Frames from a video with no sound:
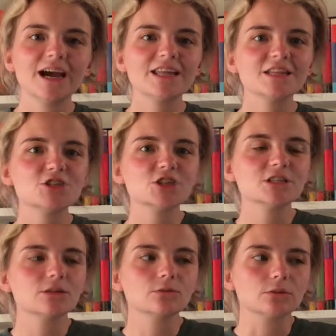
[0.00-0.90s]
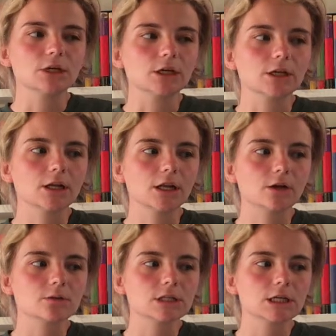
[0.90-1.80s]
And then she didn't read it, and
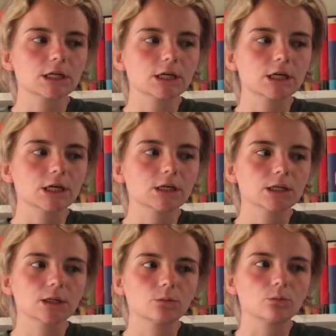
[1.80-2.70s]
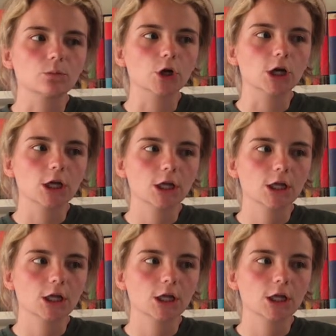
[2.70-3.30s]
I was like, bruh.